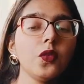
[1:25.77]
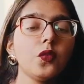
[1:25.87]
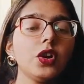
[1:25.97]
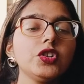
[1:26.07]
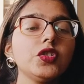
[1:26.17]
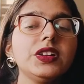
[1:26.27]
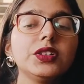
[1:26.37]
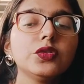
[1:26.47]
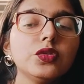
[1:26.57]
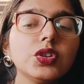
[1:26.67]
What you will
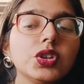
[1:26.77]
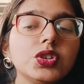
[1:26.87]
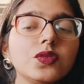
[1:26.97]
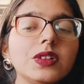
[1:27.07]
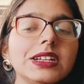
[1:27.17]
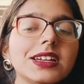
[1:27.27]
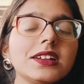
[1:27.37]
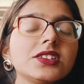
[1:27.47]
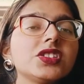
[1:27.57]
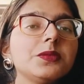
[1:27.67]
do, you will take
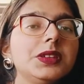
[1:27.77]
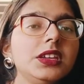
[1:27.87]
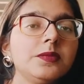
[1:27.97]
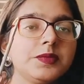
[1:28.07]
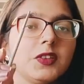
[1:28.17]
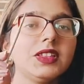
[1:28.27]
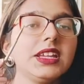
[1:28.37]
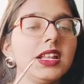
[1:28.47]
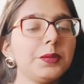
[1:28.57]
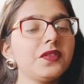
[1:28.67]
a jimmy. With
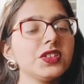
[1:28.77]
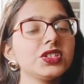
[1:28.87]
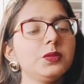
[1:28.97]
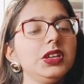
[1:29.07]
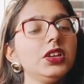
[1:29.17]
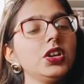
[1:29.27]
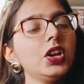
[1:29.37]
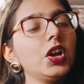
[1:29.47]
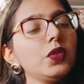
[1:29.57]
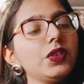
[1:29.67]
the help of a jimmy,
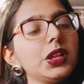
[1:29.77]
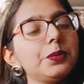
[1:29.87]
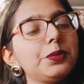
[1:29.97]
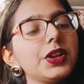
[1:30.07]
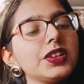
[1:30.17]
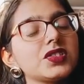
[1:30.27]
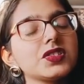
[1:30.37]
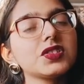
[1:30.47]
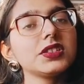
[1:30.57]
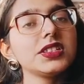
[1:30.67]
we will
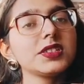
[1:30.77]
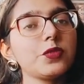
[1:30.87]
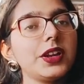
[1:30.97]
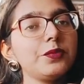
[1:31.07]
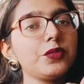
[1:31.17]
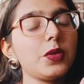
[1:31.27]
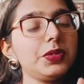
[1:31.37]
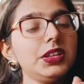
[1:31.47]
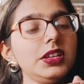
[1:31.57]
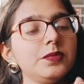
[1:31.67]
press this point
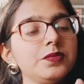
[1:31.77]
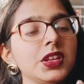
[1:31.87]
properly.